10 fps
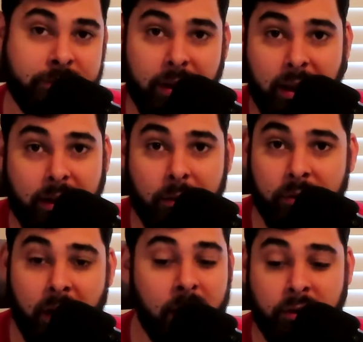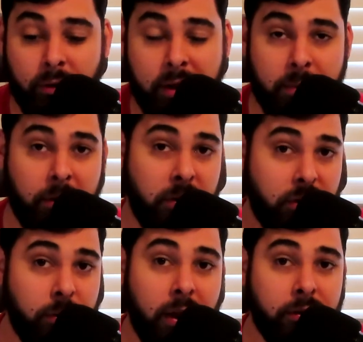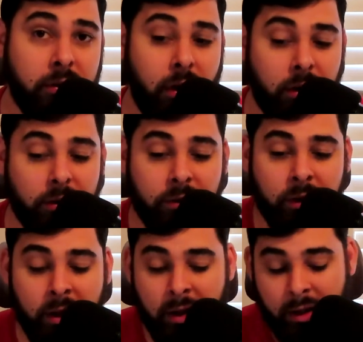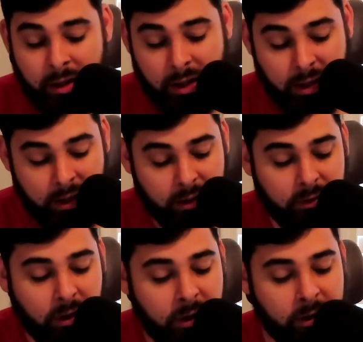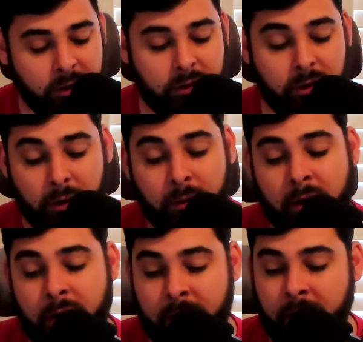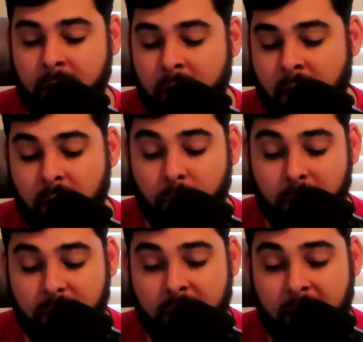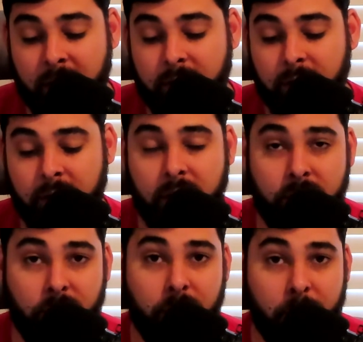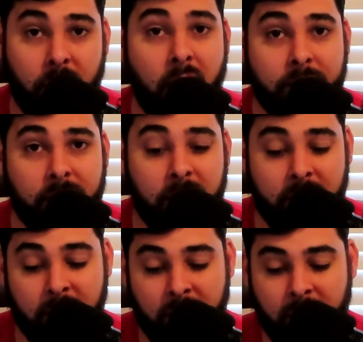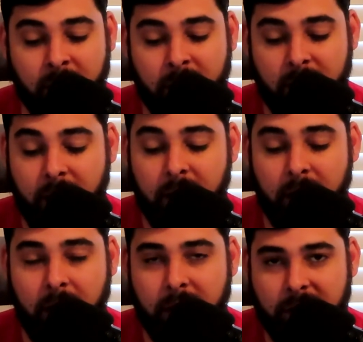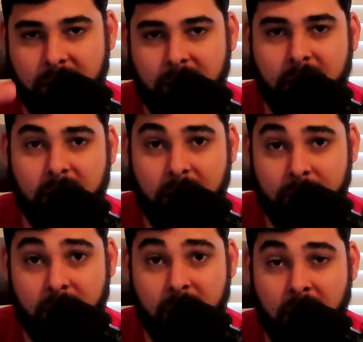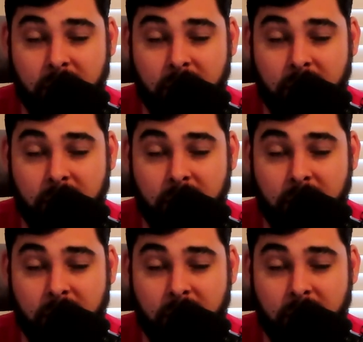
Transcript: that was that. So he paid me $2,000. And so with that, the total profit that, given that